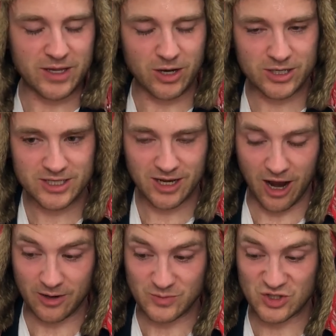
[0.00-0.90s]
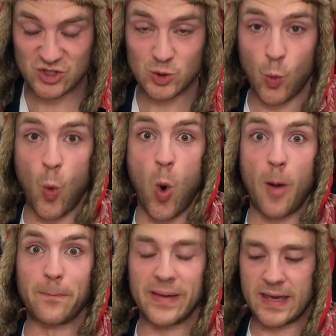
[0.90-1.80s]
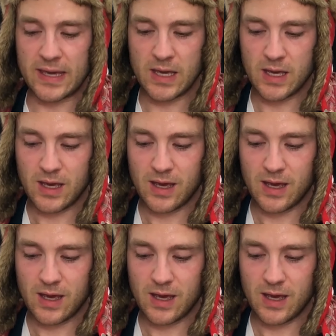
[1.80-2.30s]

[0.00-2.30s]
my gosh, I am swampy.